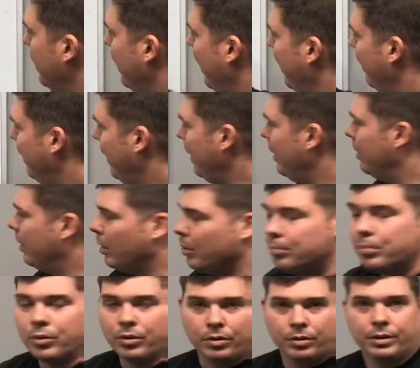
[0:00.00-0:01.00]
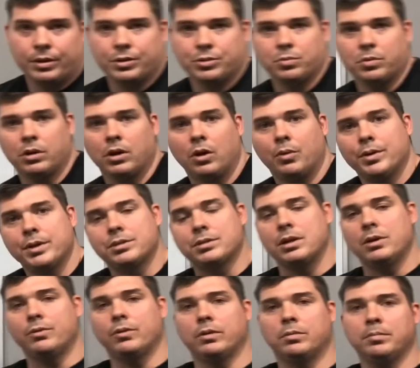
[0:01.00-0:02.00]
And that number is what always
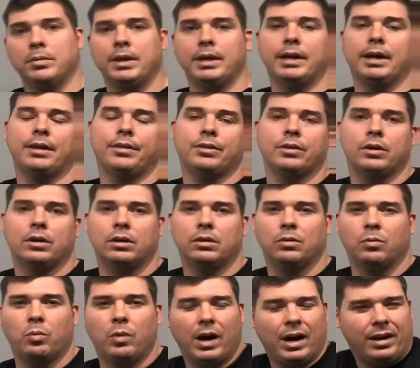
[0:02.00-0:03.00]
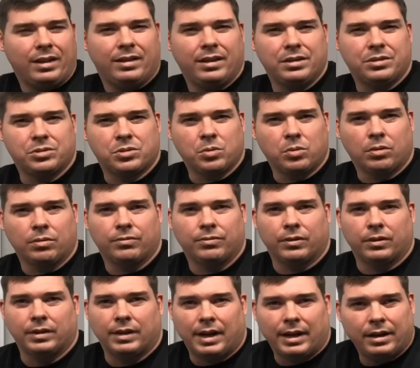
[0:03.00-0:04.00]
stuck with me. I thought, why did they sue her
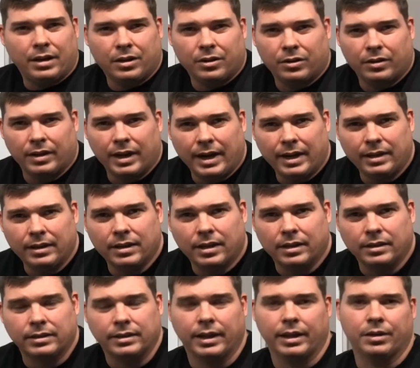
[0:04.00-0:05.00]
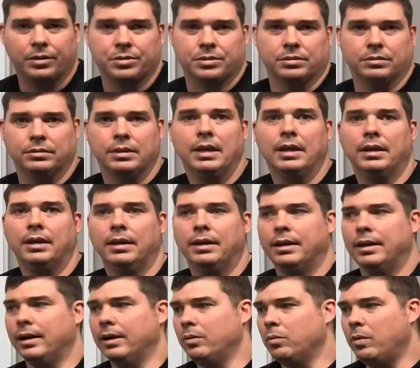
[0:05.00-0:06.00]
for $989,000?
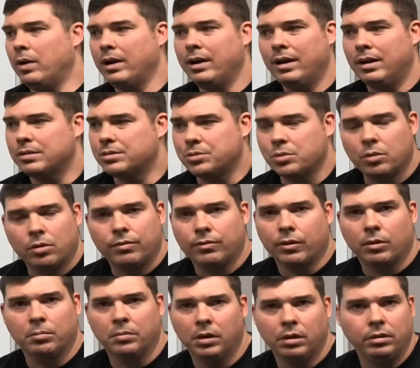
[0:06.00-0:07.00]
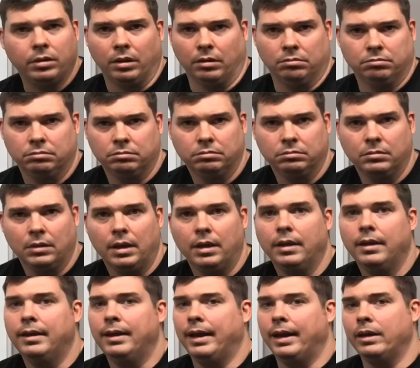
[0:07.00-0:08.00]
Why not sue her for $1 million?
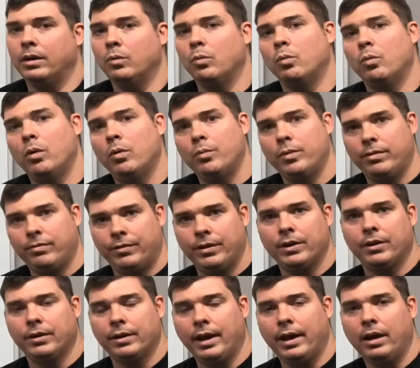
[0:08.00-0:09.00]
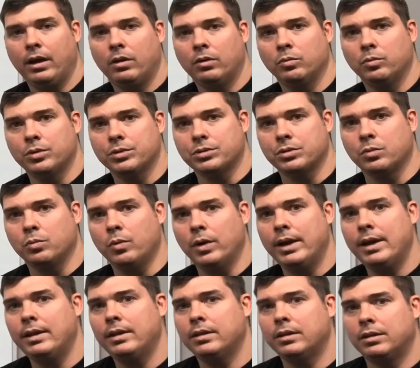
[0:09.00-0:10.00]
And what we figured out was the
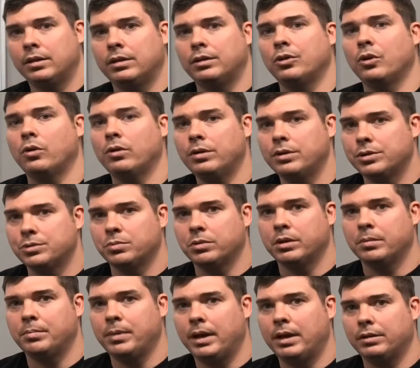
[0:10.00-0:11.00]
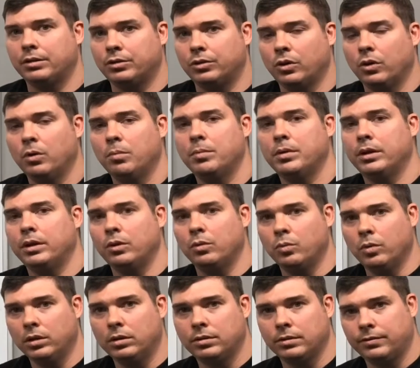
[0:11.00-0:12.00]
way that the attorneys went about determining
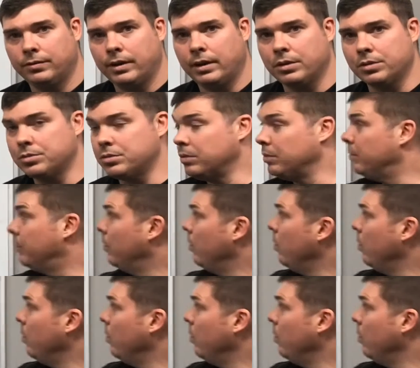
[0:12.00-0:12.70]
what to file suit